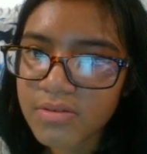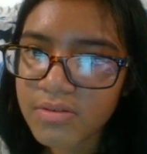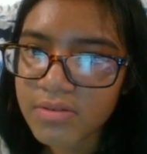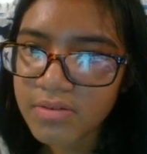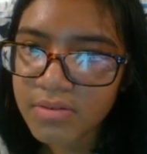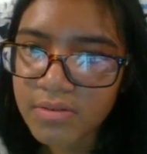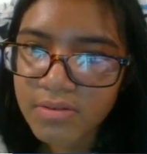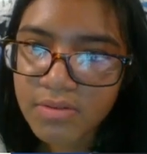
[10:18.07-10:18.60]

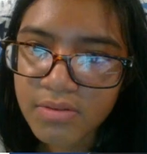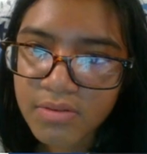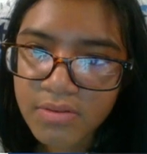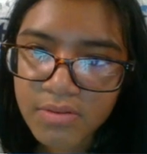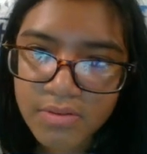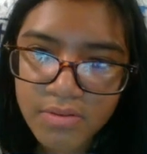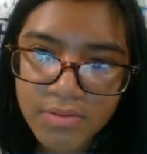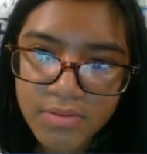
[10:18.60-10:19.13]

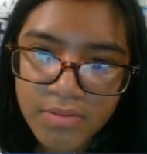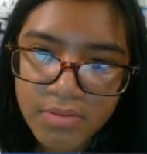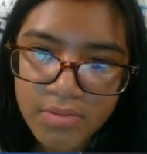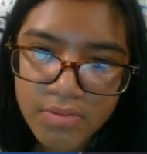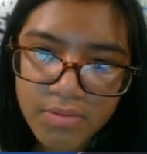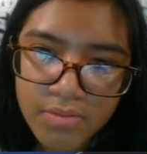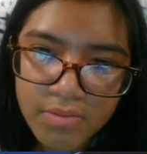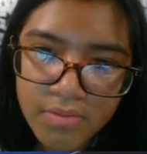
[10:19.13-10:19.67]

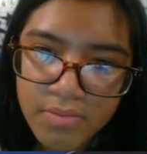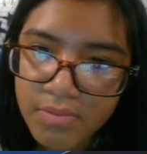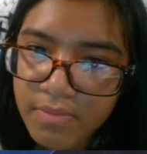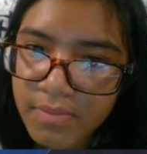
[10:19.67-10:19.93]
(silence)